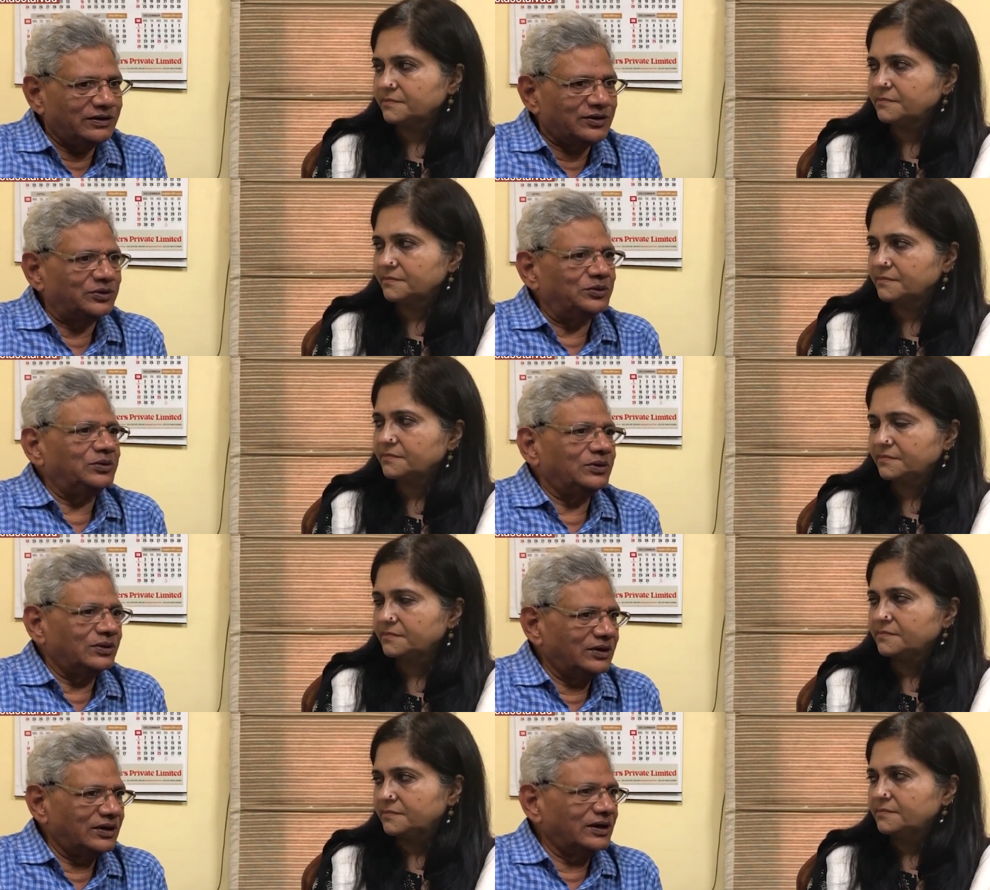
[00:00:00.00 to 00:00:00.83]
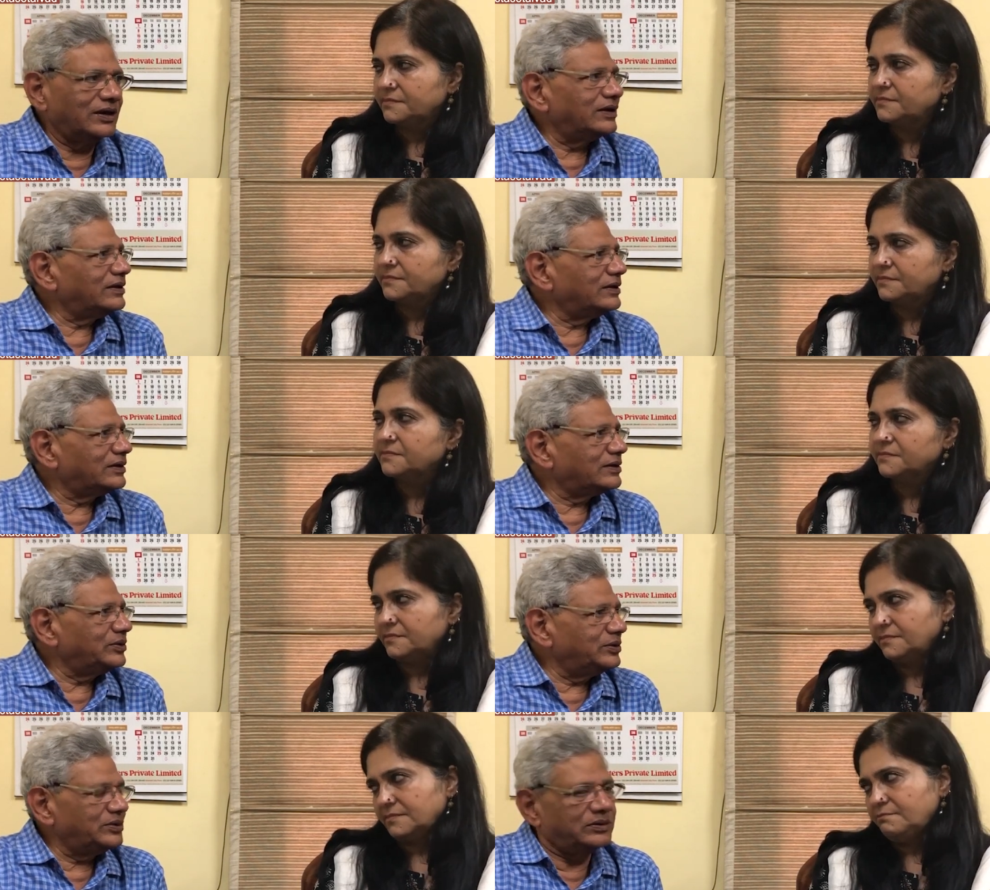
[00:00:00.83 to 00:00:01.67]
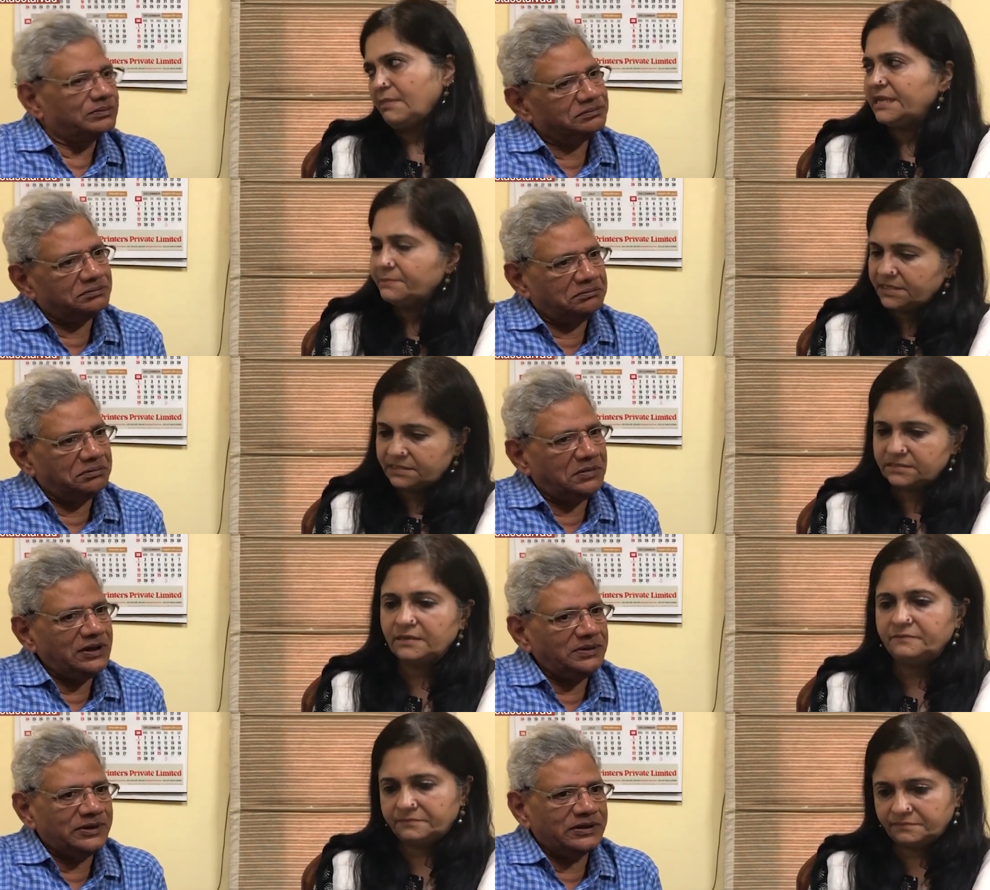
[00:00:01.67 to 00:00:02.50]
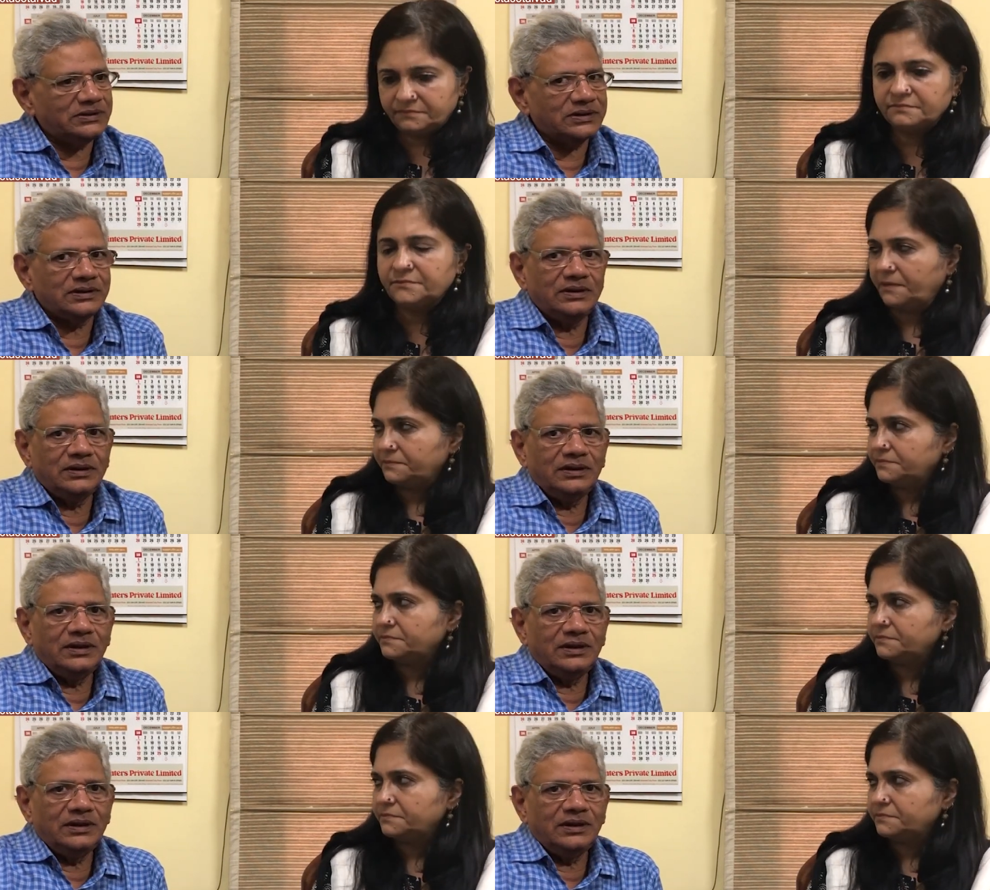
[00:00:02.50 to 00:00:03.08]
Speaker 1: in through, uh, through money bills. Money bills. Yeah.